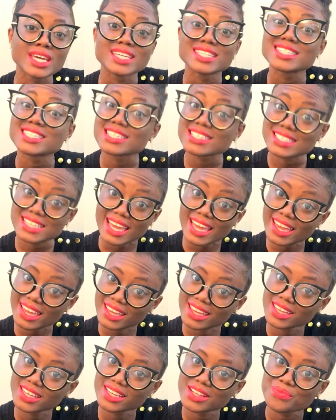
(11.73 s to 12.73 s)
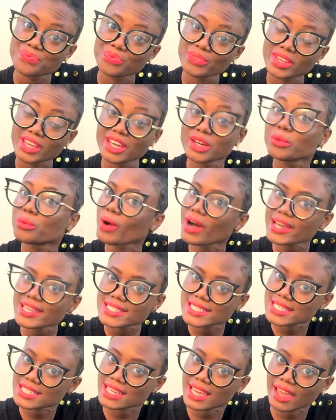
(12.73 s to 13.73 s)
today. And why
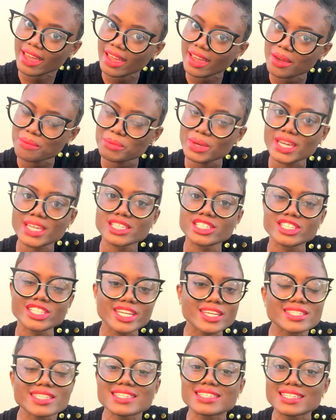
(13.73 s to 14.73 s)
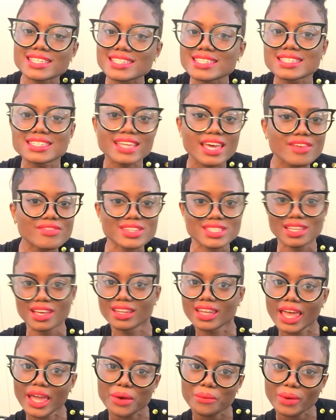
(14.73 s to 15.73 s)
today? Because Jesus didn't save us on
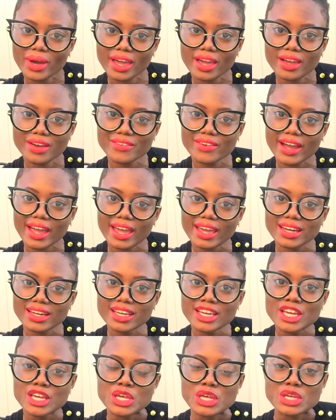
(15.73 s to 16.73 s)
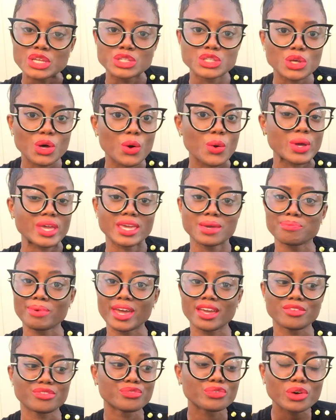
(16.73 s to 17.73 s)
layaway, right? So he
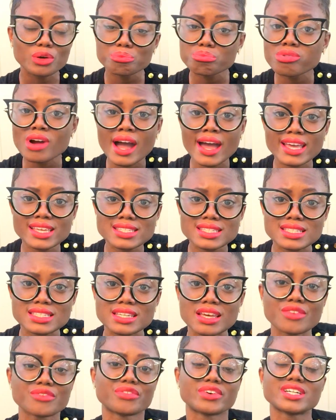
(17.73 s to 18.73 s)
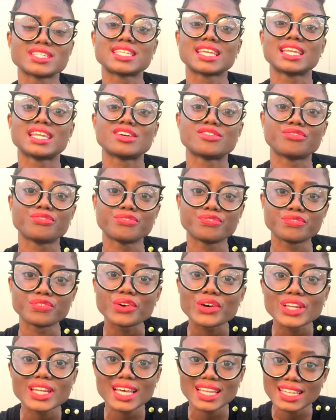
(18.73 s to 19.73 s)
paid full price for us to live
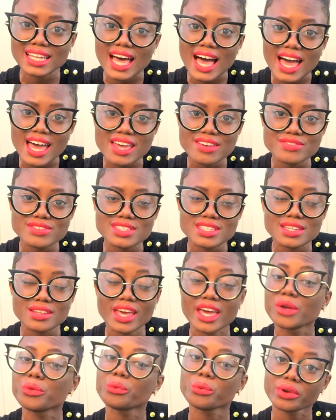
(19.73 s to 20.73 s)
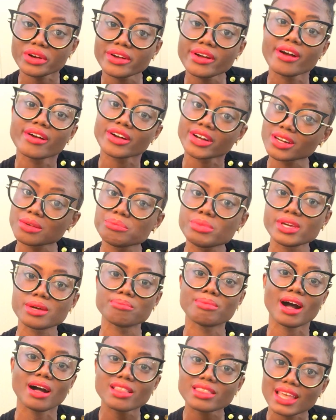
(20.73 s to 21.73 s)
full lives, and we are going to be
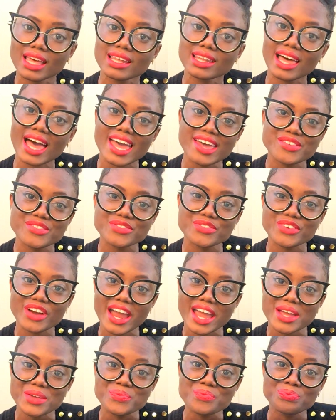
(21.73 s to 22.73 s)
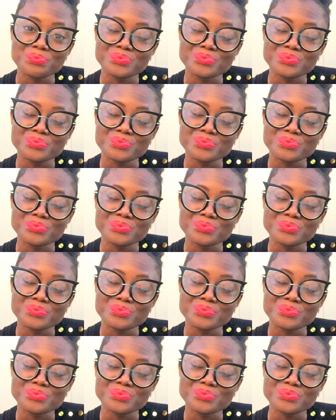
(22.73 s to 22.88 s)
about that life, right?